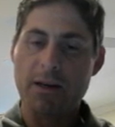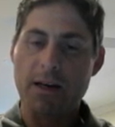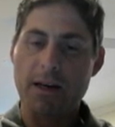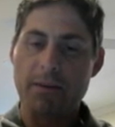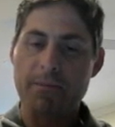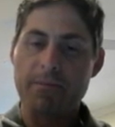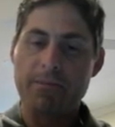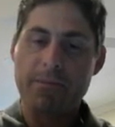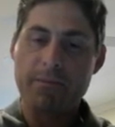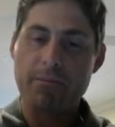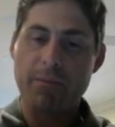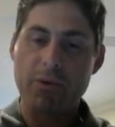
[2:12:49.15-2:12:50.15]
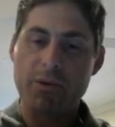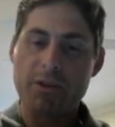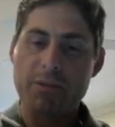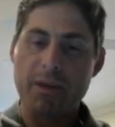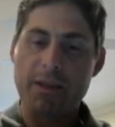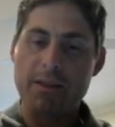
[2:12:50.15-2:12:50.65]
Both
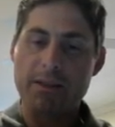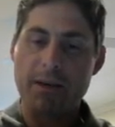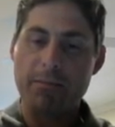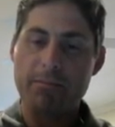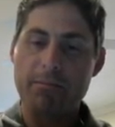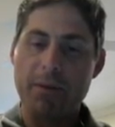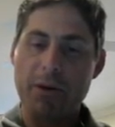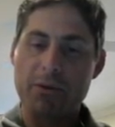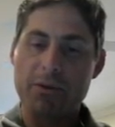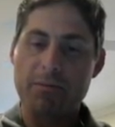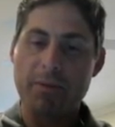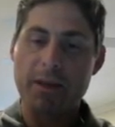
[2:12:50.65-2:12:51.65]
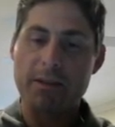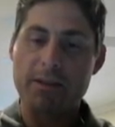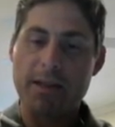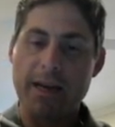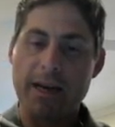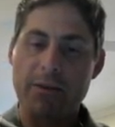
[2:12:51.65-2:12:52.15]
spins up, both
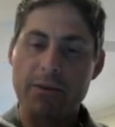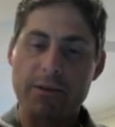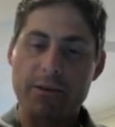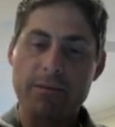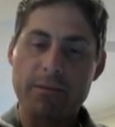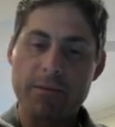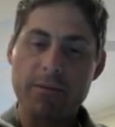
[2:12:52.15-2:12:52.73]
spins down, or